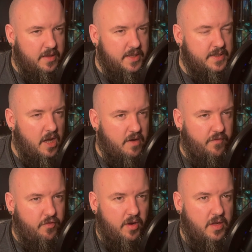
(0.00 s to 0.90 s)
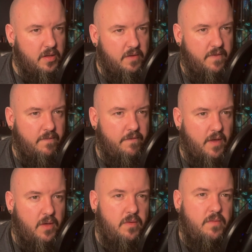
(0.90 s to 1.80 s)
this kind of trickle of info,